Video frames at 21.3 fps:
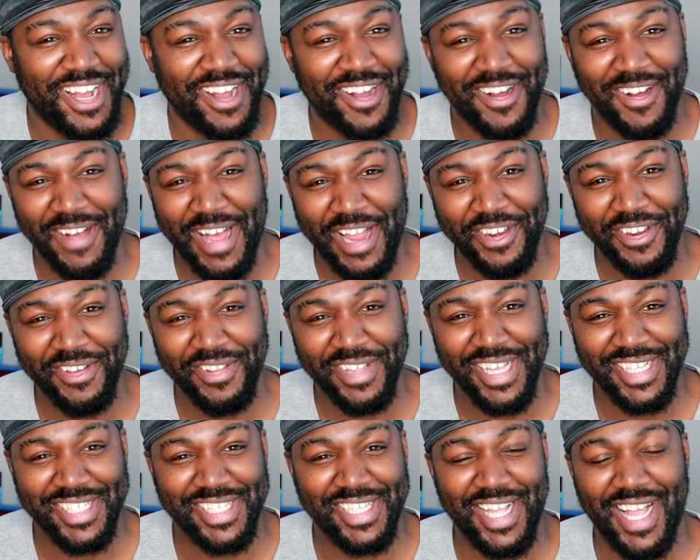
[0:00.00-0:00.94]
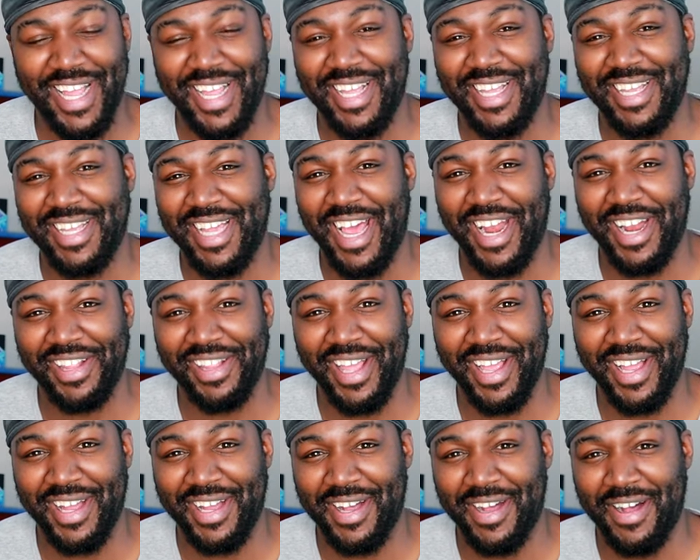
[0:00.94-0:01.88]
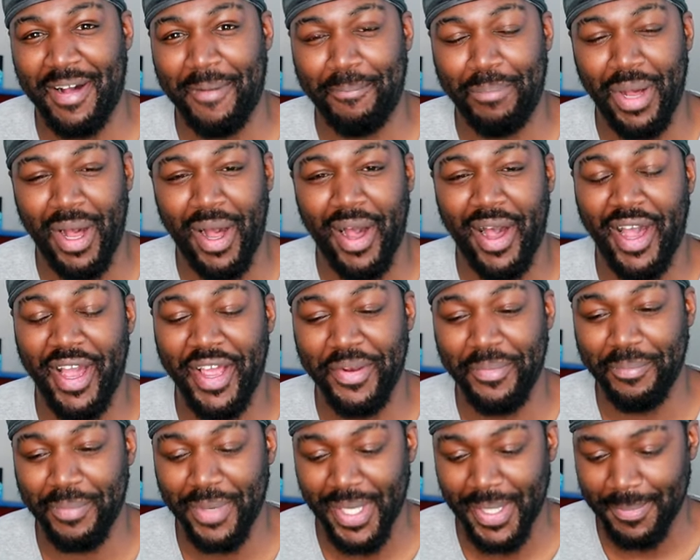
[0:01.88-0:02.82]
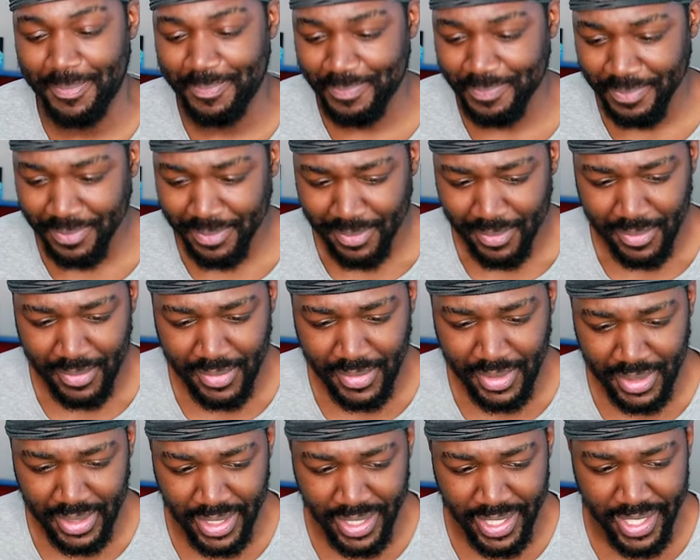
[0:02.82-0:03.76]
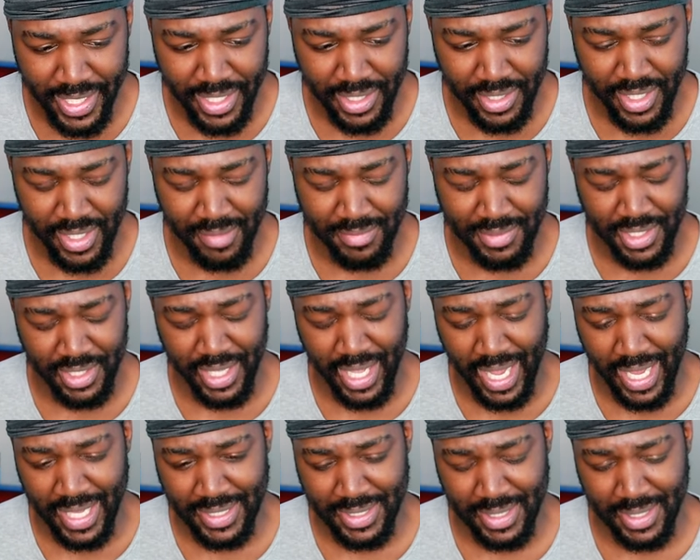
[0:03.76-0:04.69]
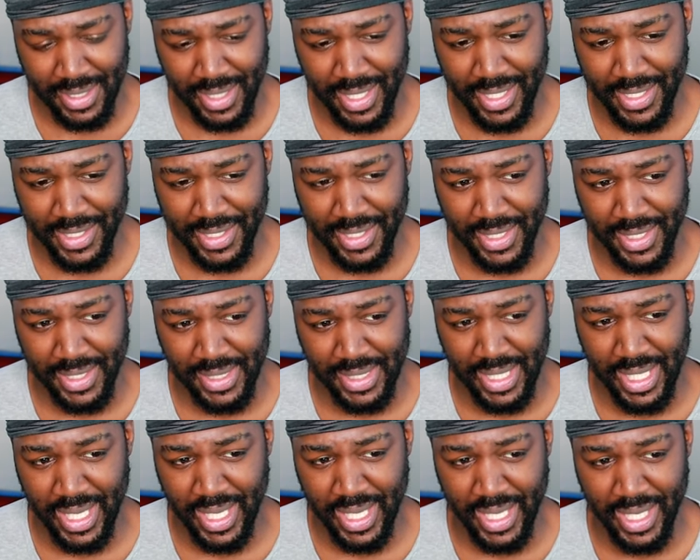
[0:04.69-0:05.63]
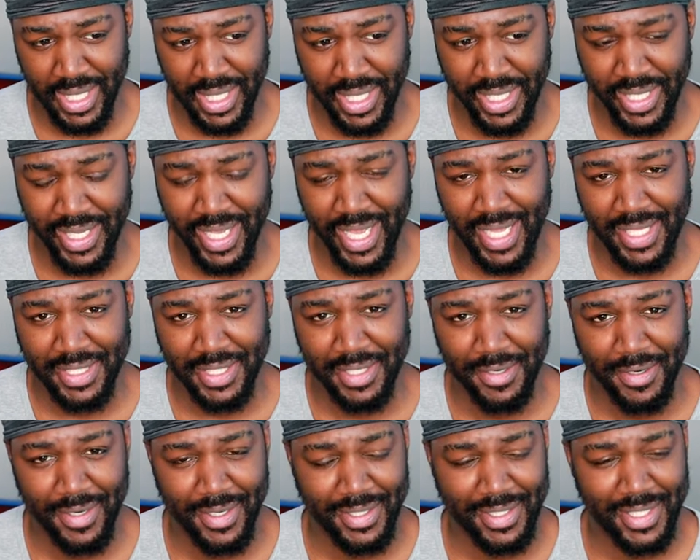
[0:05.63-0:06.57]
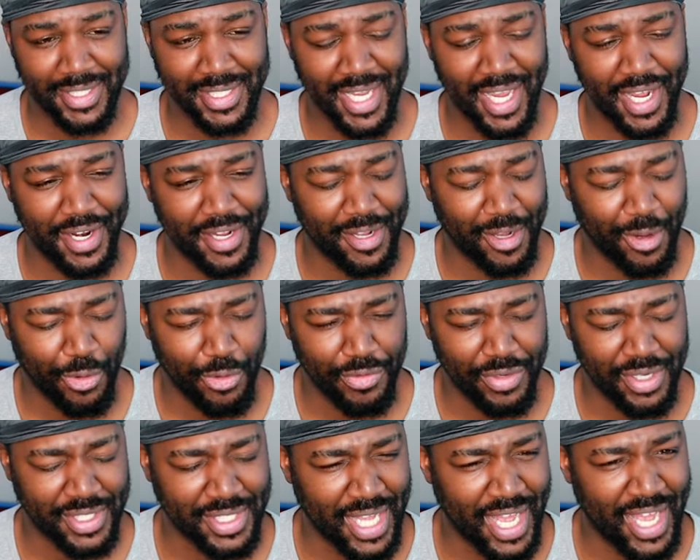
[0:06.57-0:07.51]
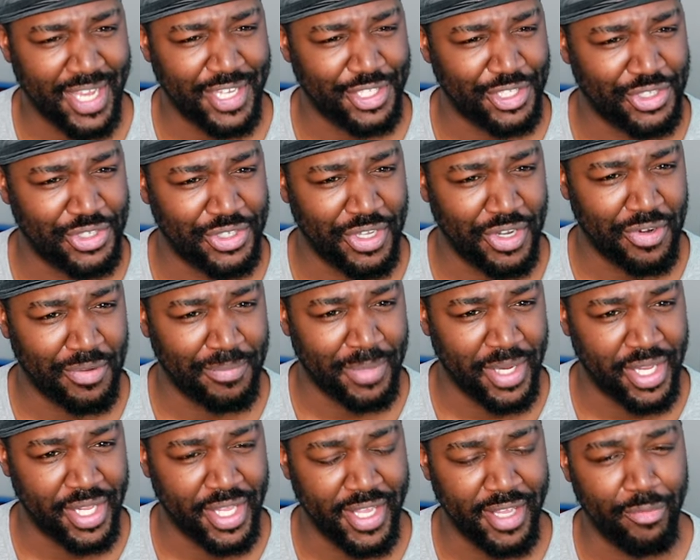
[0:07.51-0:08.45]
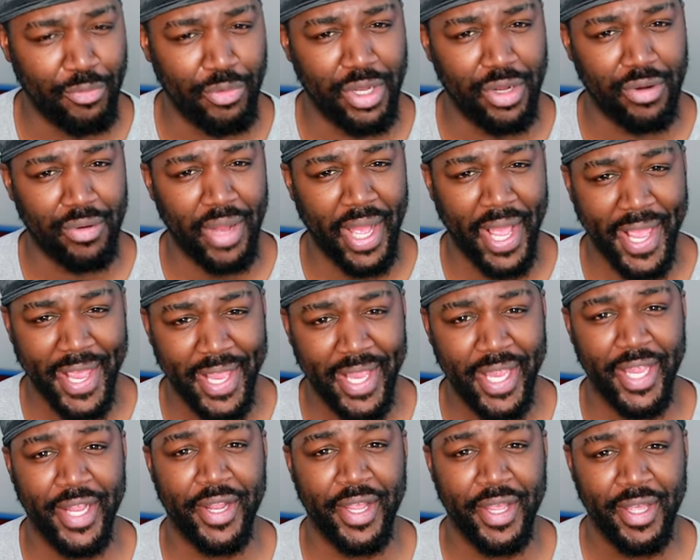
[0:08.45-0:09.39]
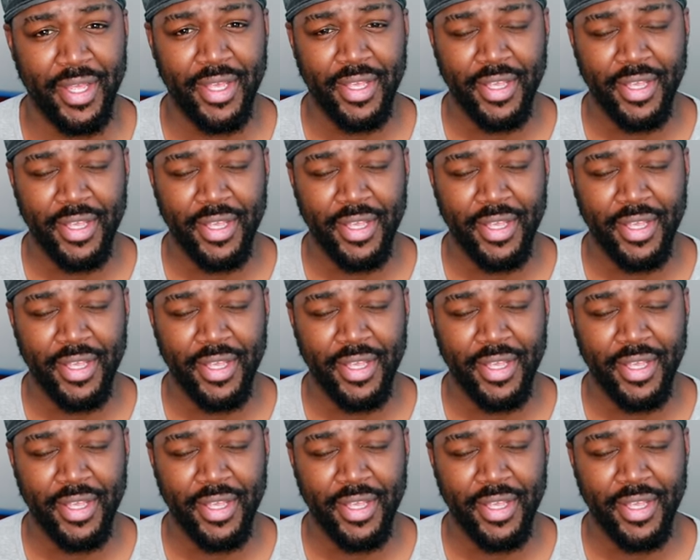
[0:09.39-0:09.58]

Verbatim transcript: Uh, I know that's like kind of like a, a pun, but he lives in isolation and he has a heart that's kind of cold as ice, you know, but he will aid